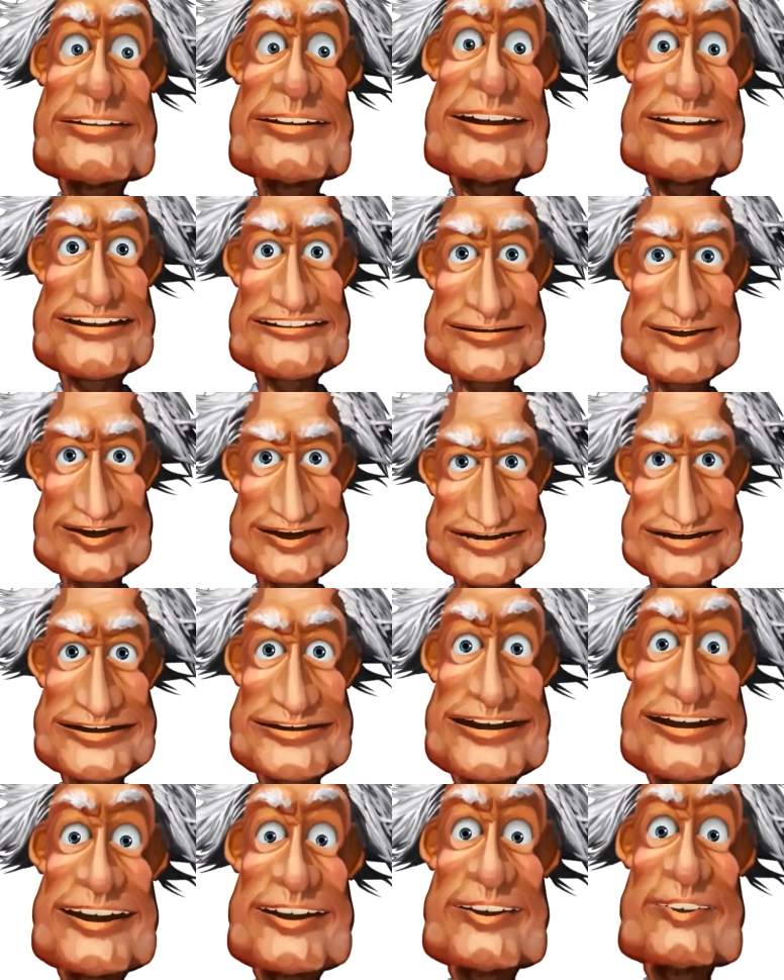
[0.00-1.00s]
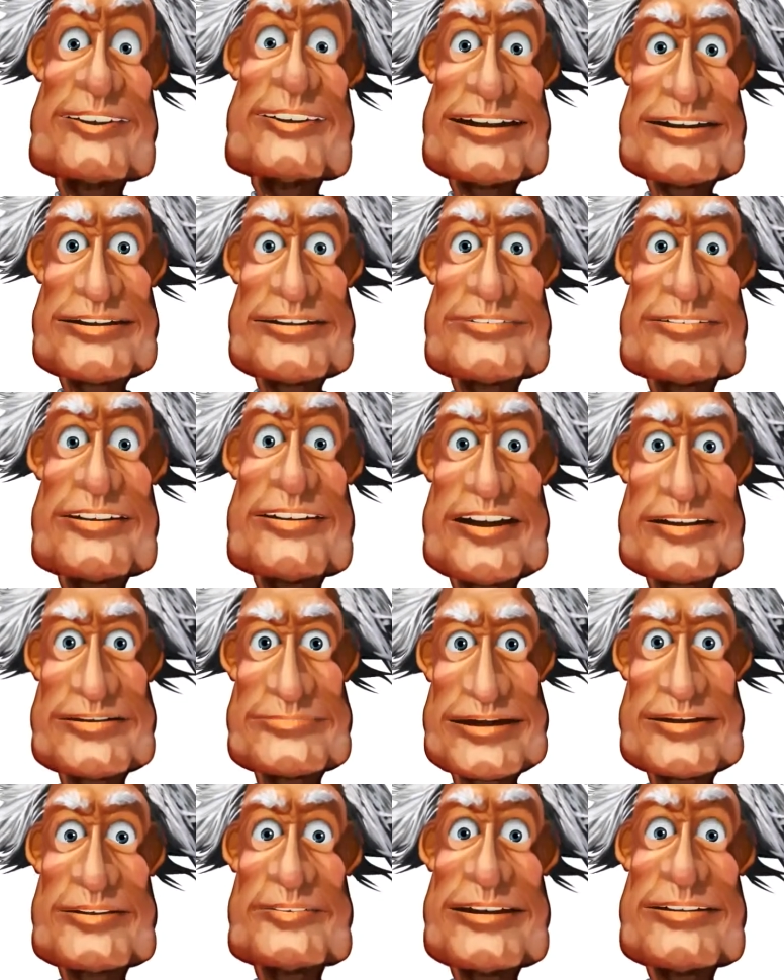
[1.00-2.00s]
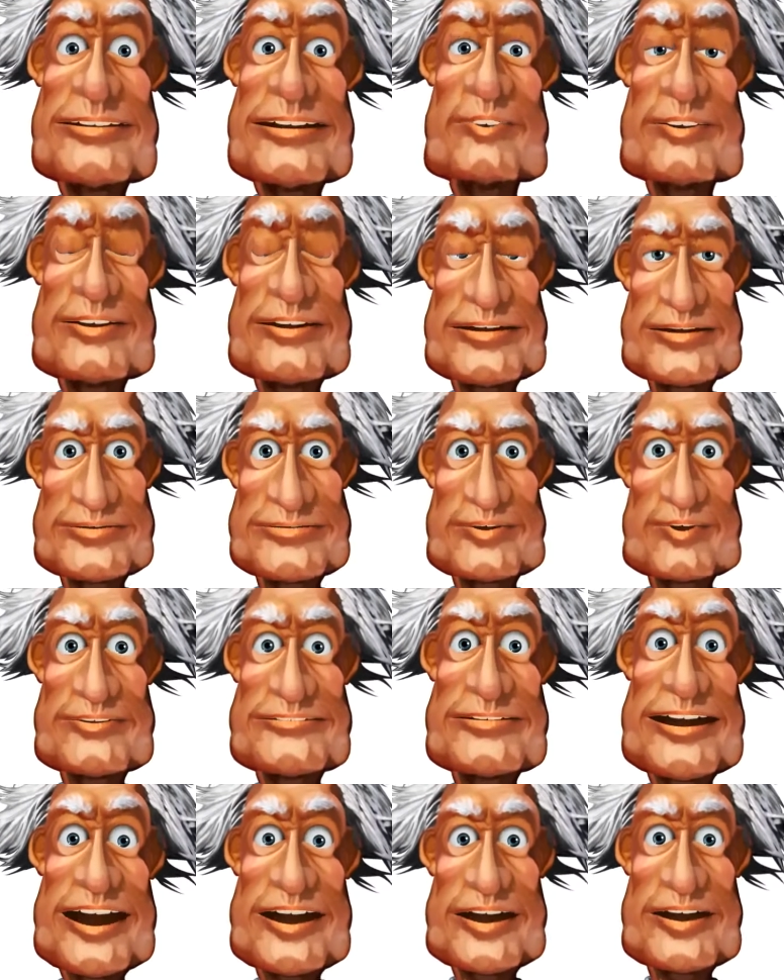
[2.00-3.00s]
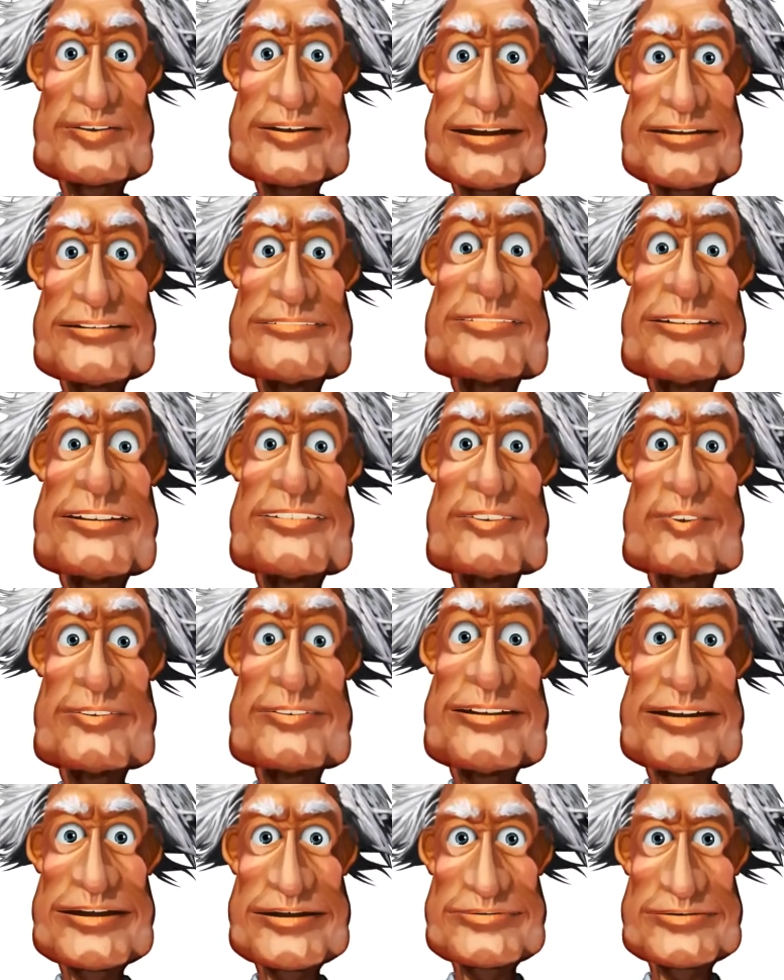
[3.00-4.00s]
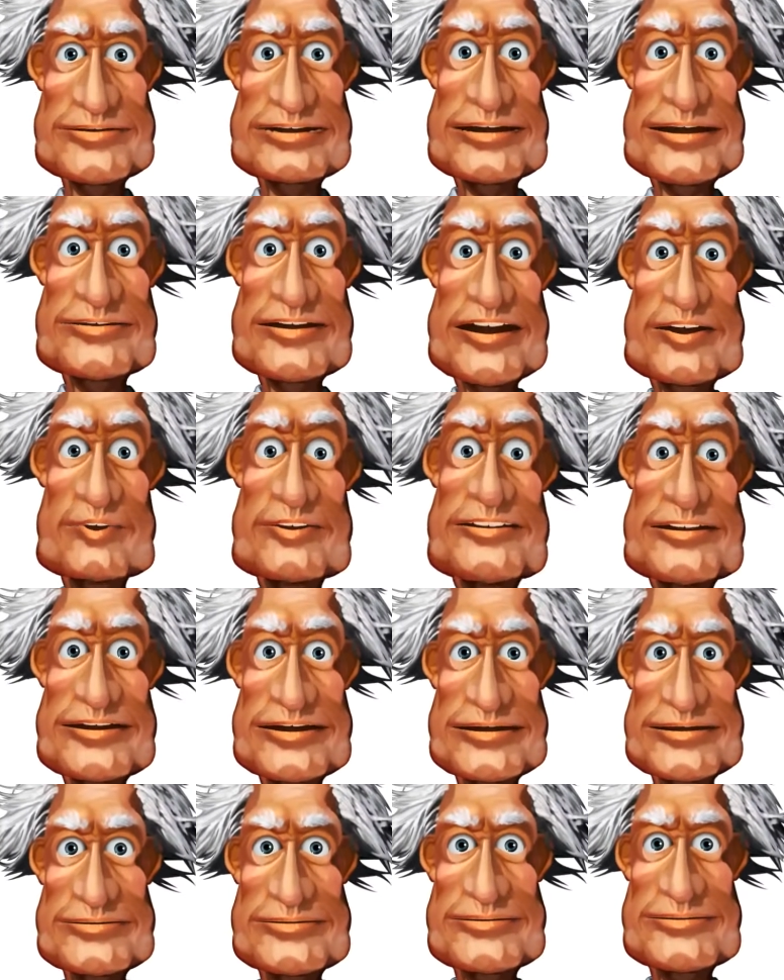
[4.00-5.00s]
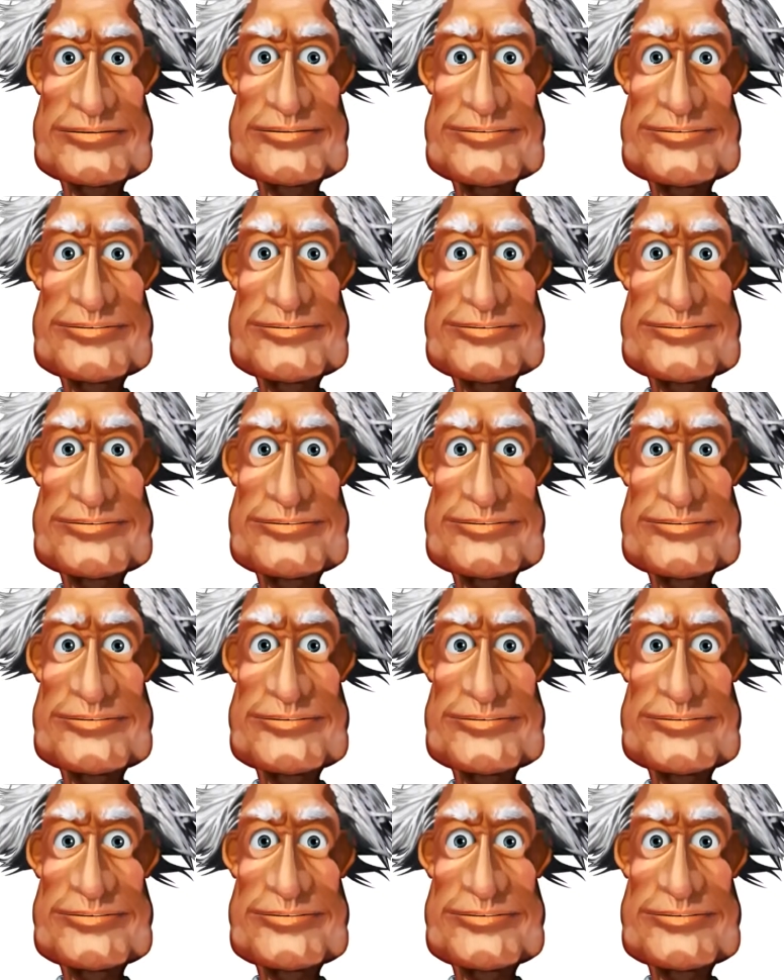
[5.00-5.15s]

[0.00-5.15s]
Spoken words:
Therefore, using a methodology can be used to offset our lack of familiarity.